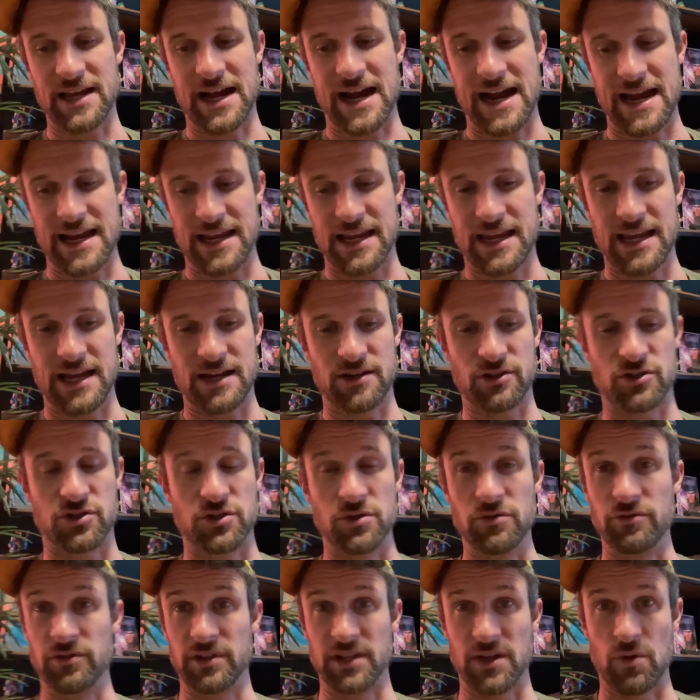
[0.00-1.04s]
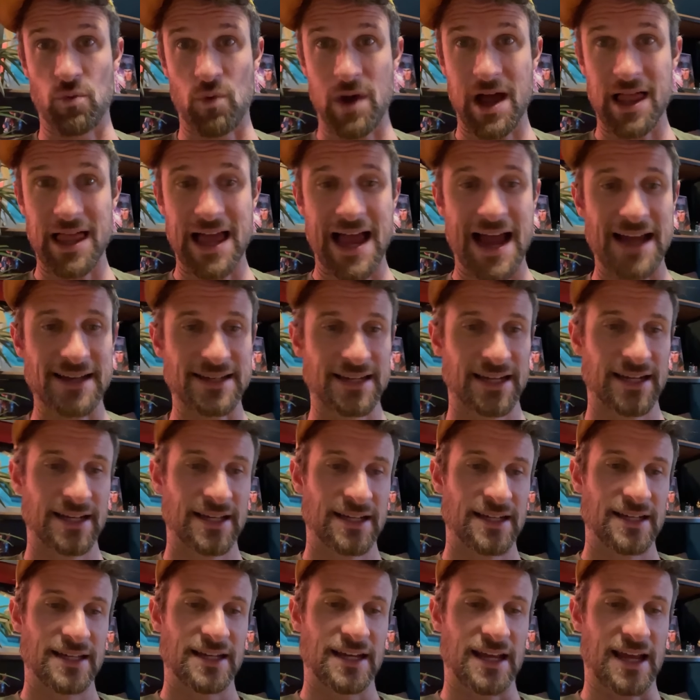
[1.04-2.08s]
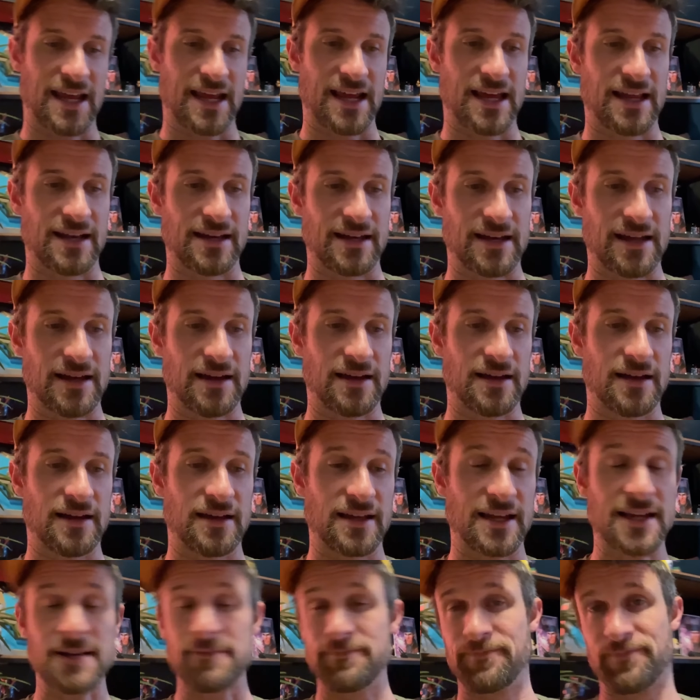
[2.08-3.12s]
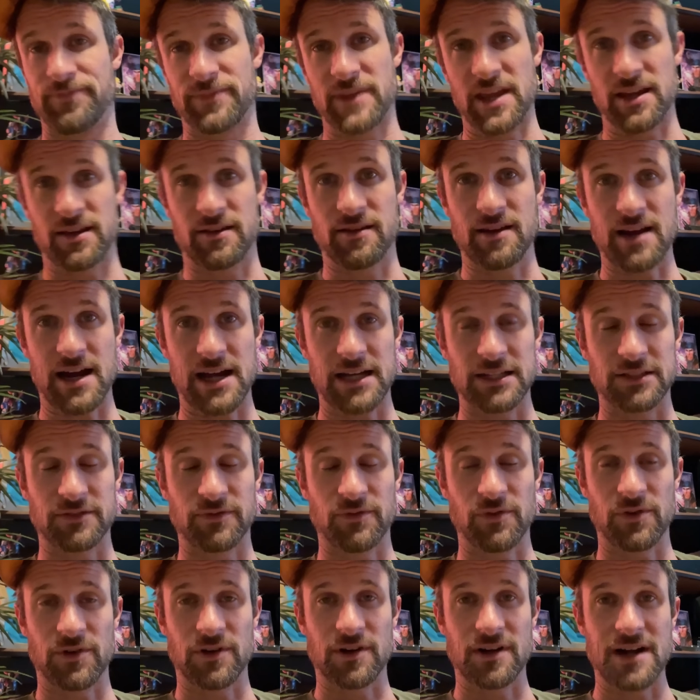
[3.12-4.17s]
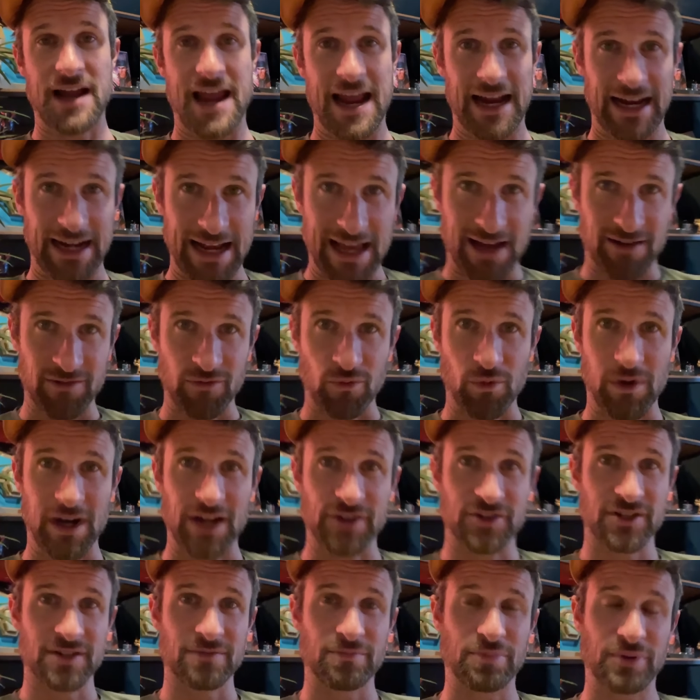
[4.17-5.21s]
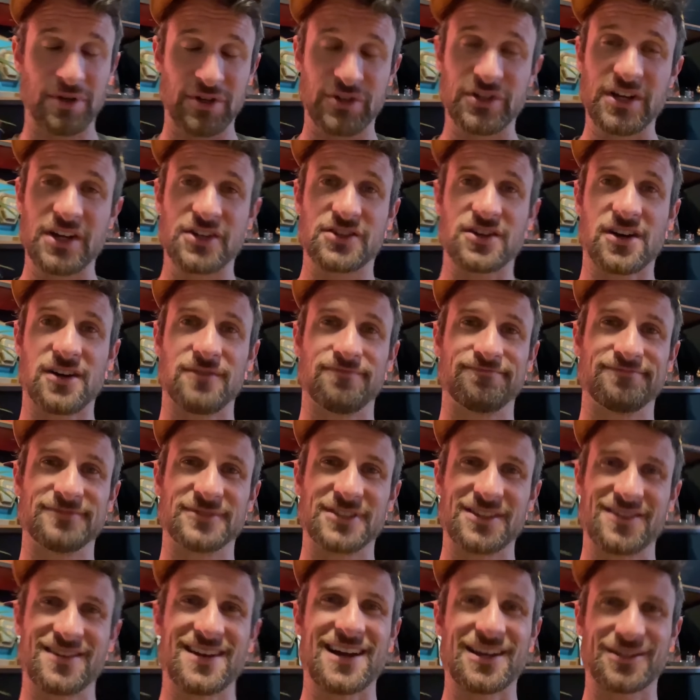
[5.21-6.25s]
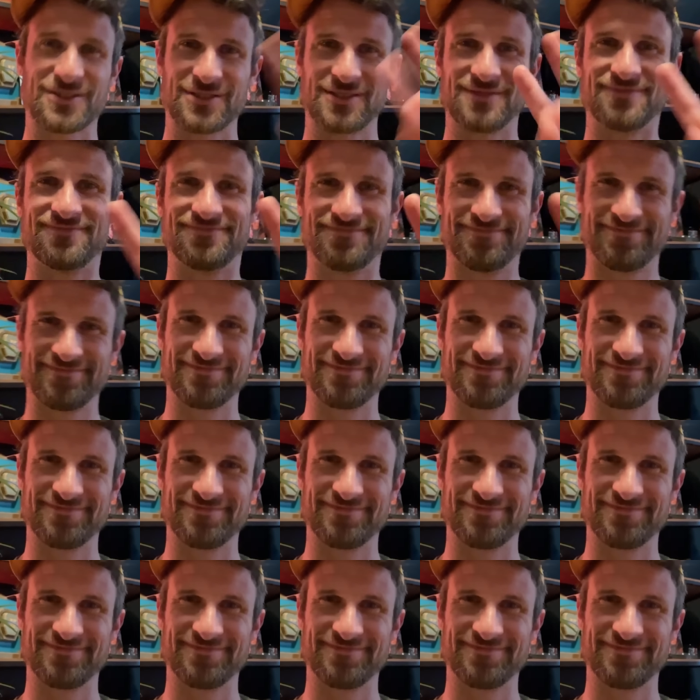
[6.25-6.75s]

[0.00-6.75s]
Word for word: I can shoot really well at. And uh, yeah, thank you guys for hanging out and watching. Appreciate y'all. See you the next one.